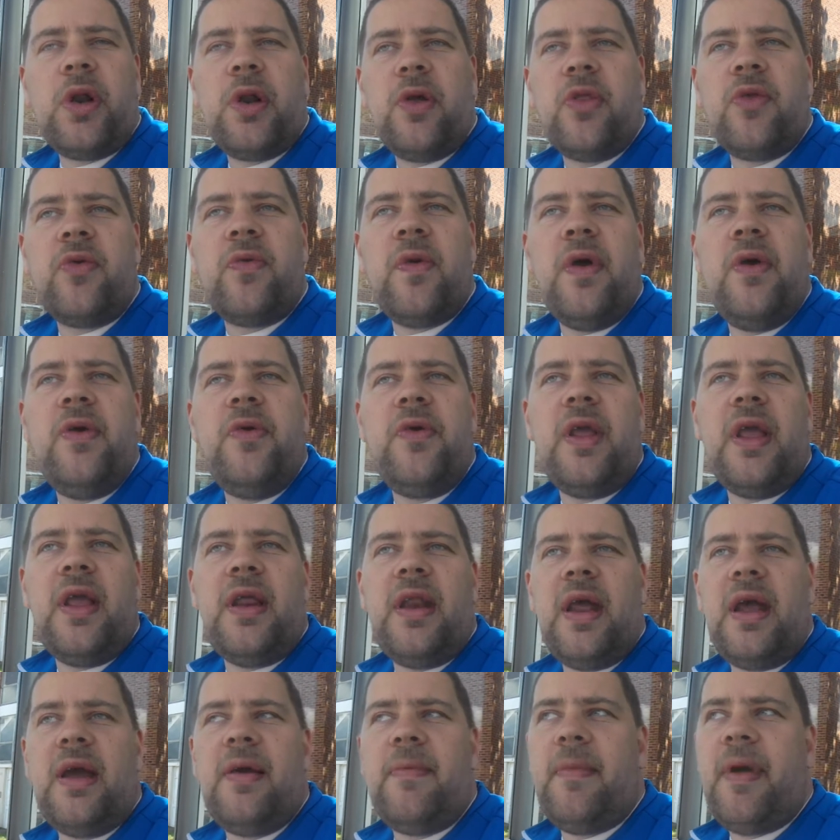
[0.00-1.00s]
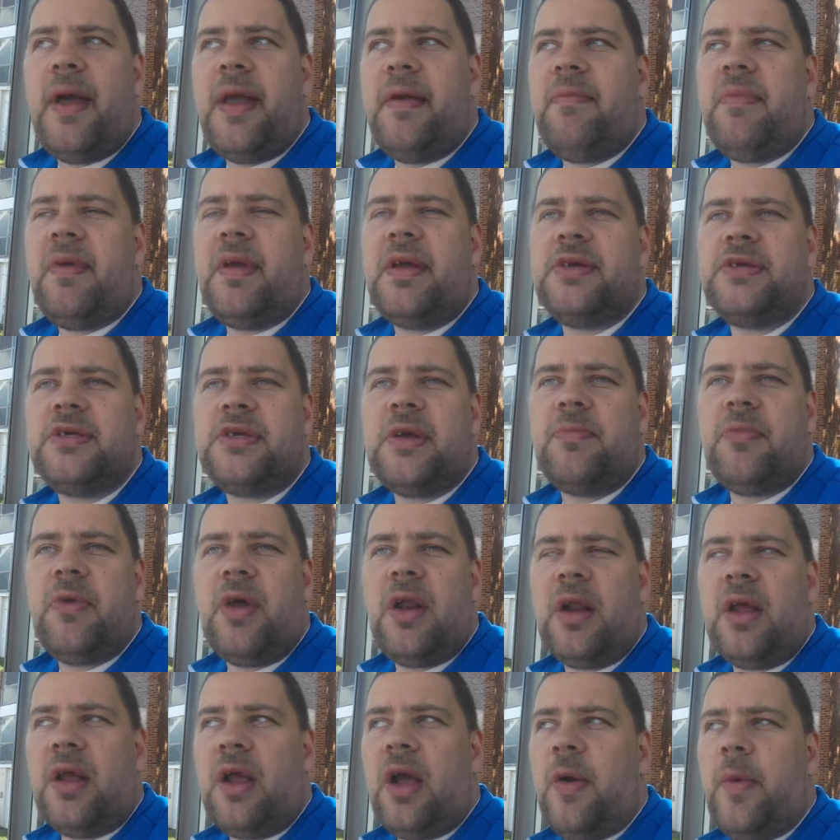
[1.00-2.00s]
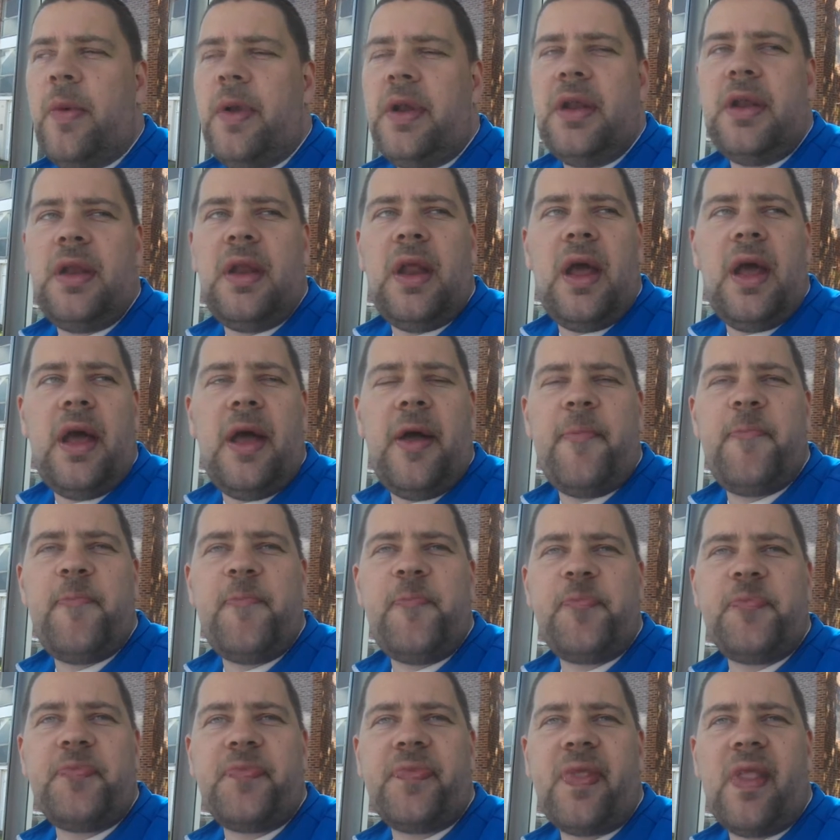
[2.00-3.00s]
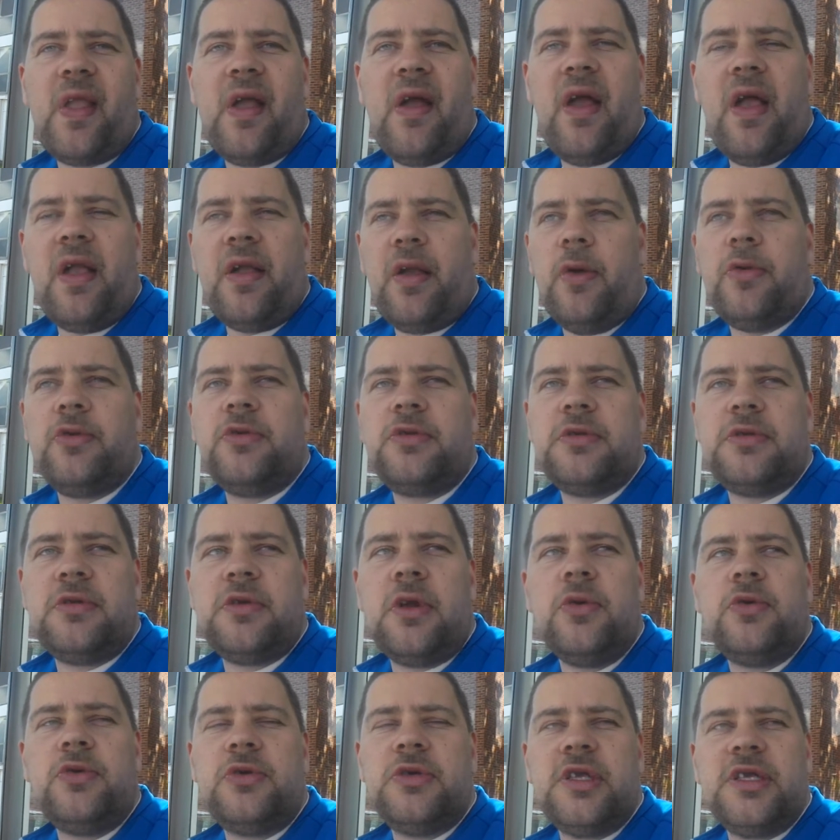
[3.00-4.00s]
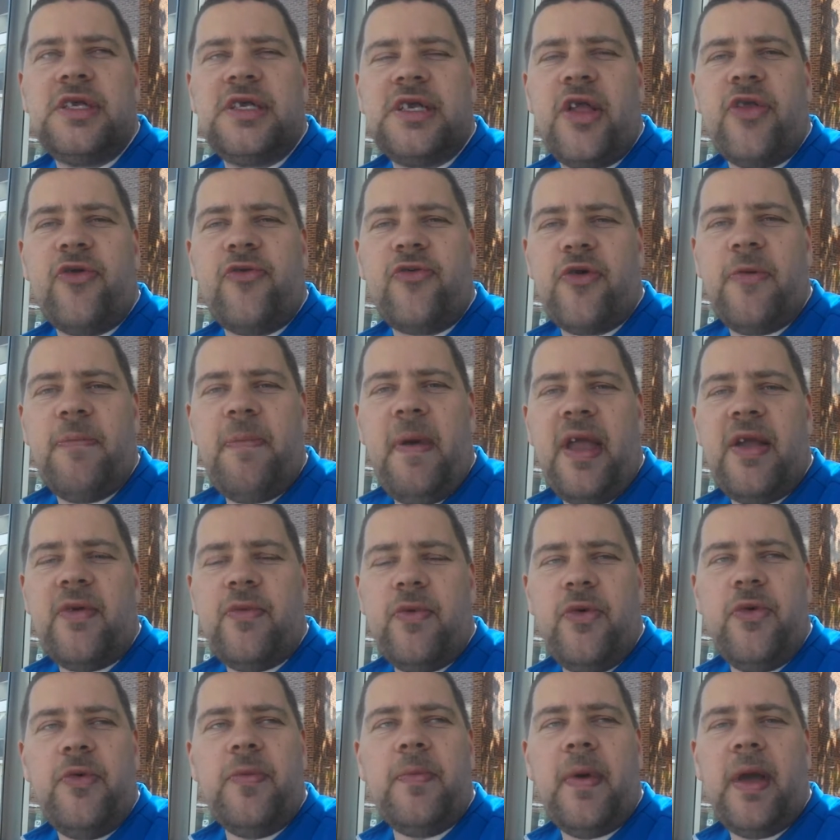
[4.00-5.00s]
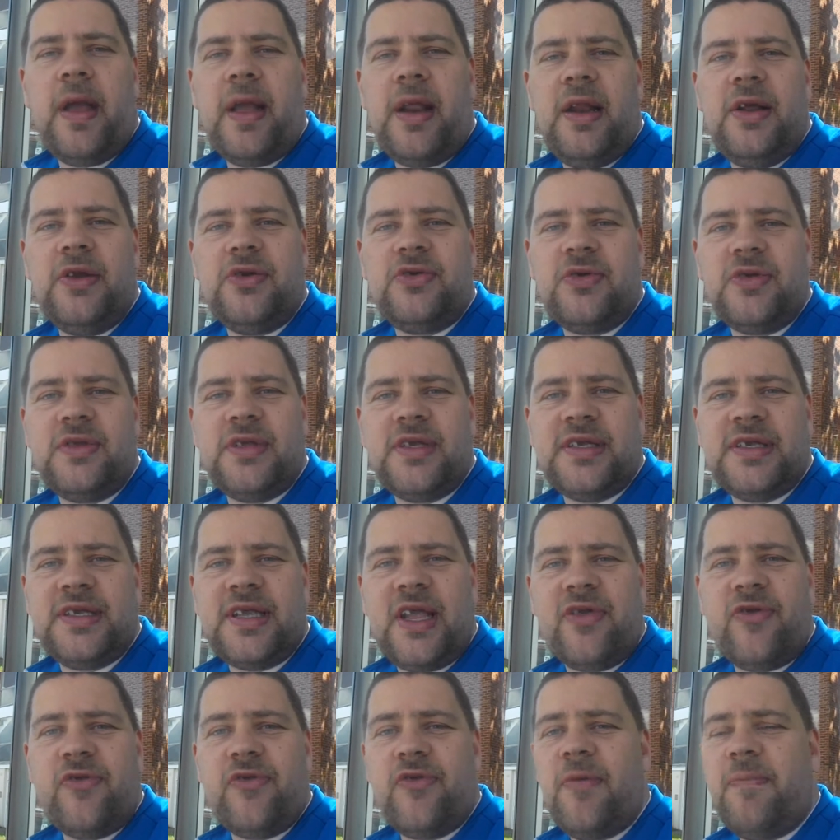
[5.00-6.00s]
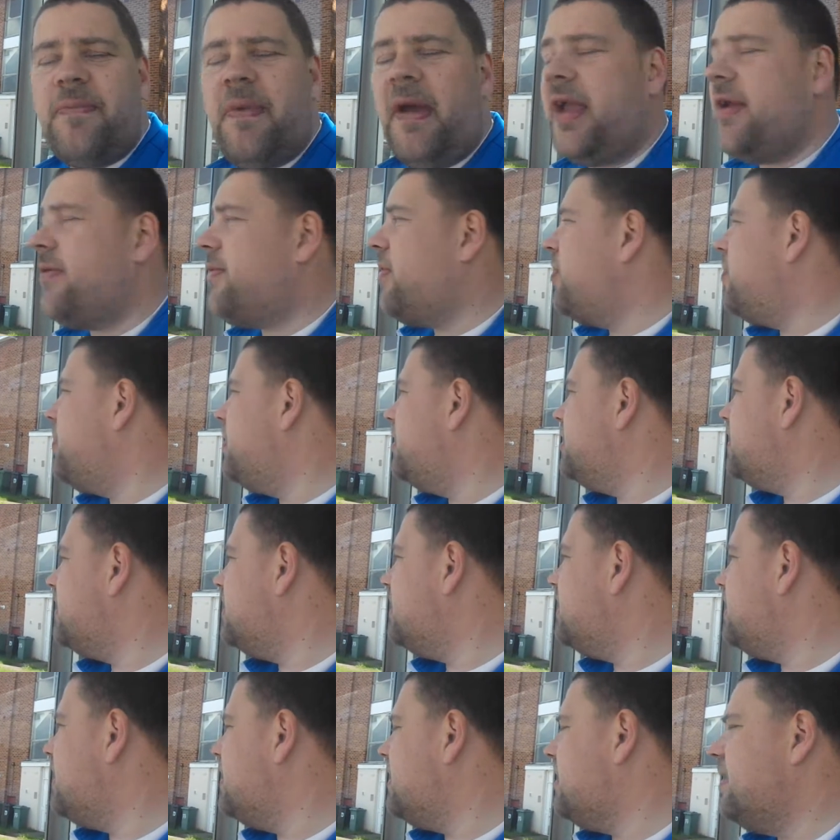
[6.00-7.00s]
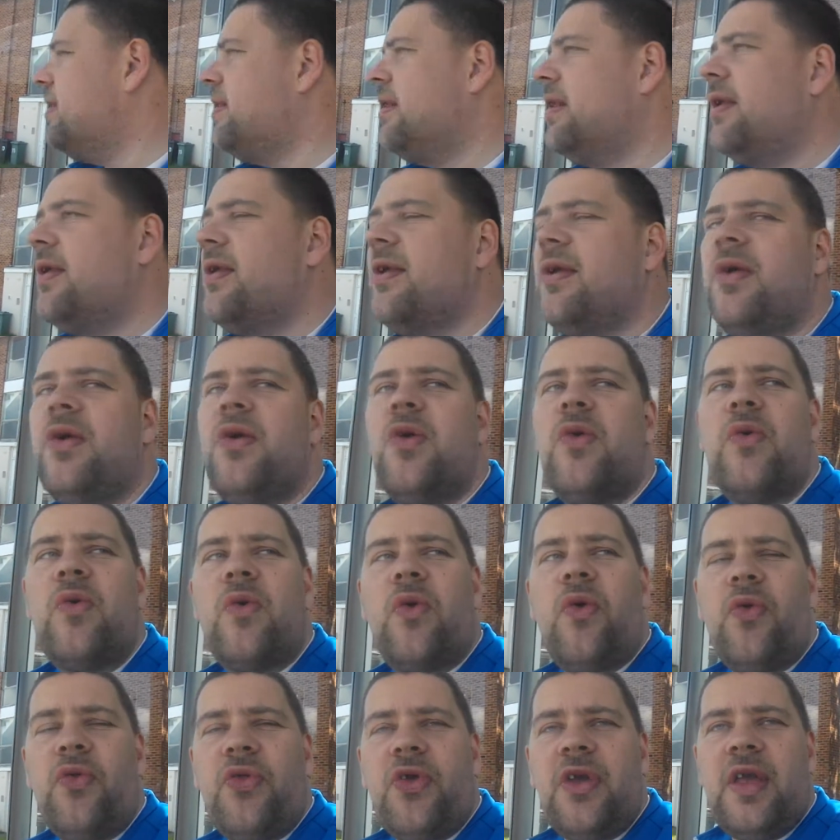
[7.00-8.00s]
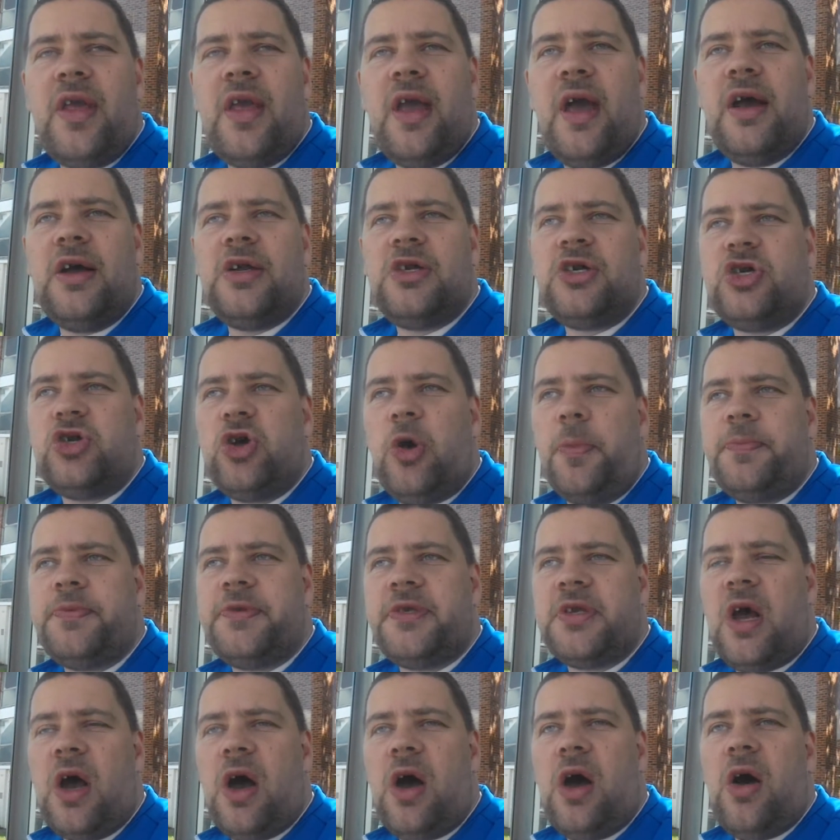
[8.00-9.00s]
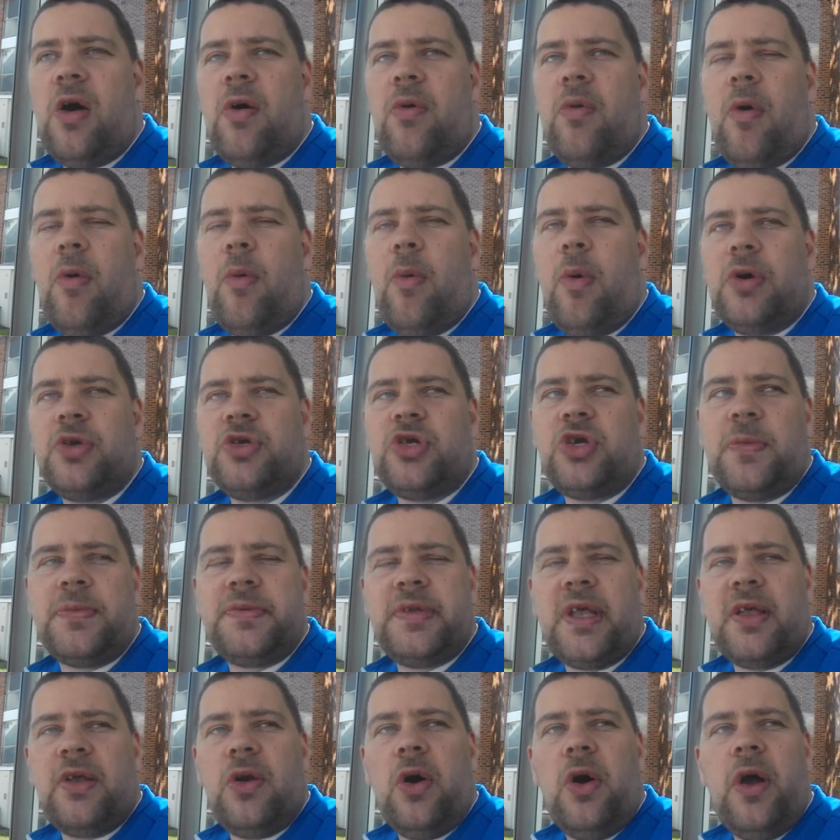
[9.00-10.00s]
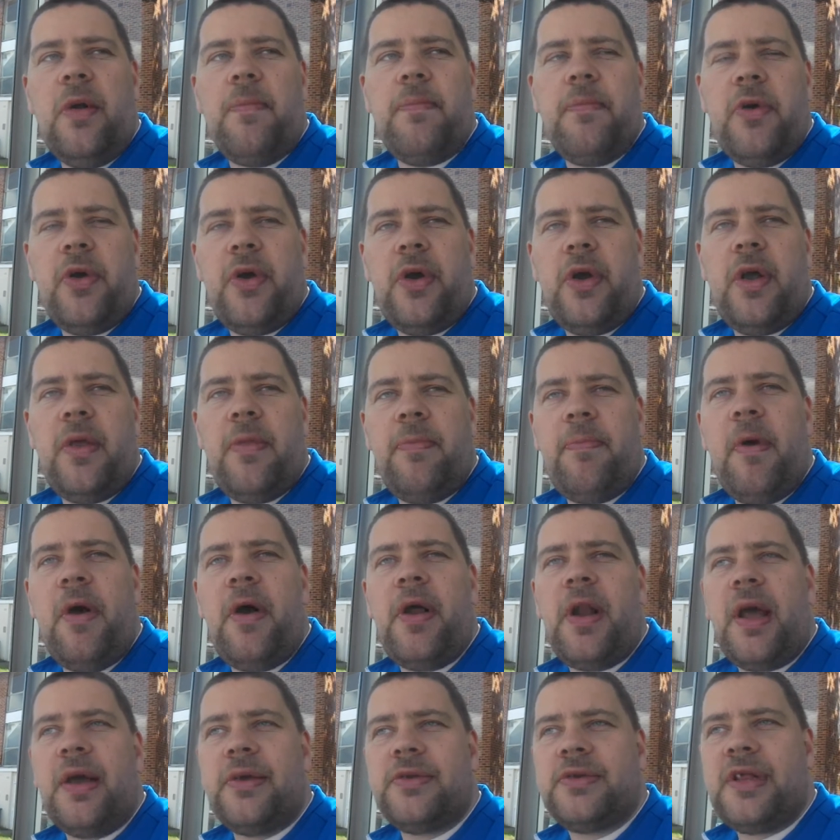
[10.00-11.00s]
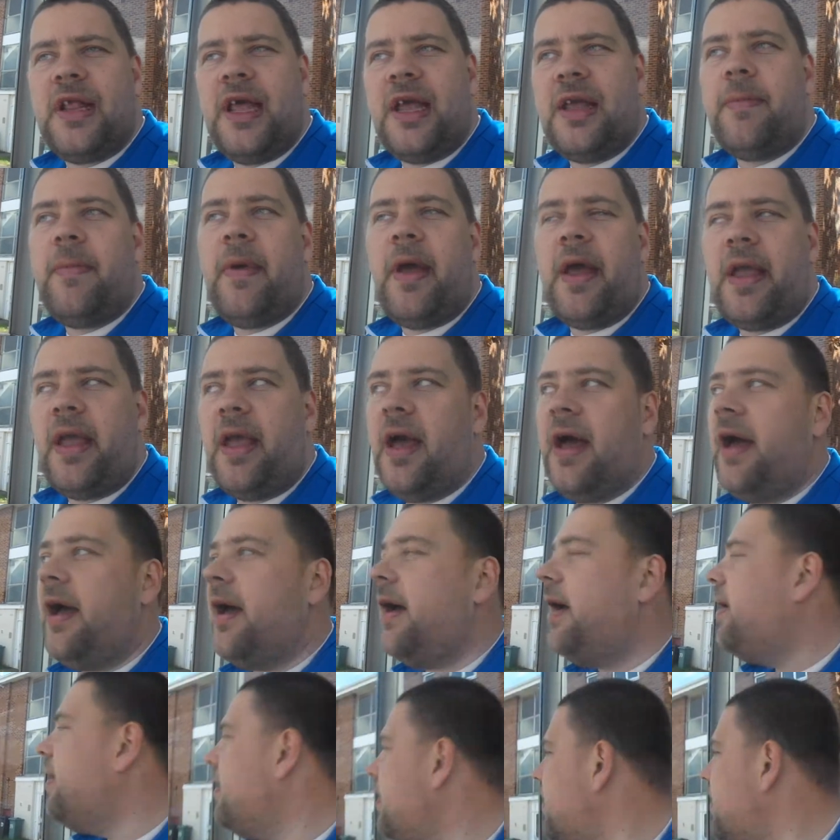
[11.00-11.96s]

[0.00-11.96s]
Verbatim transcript: up the road here now mate, because I'm going to go and uh, go to go to the centre of Beirut mate, literally the centre of Beirut, which is in where all the uh, shops are, or what shops they've got in Bur Burnthouse Lane mate. Uh,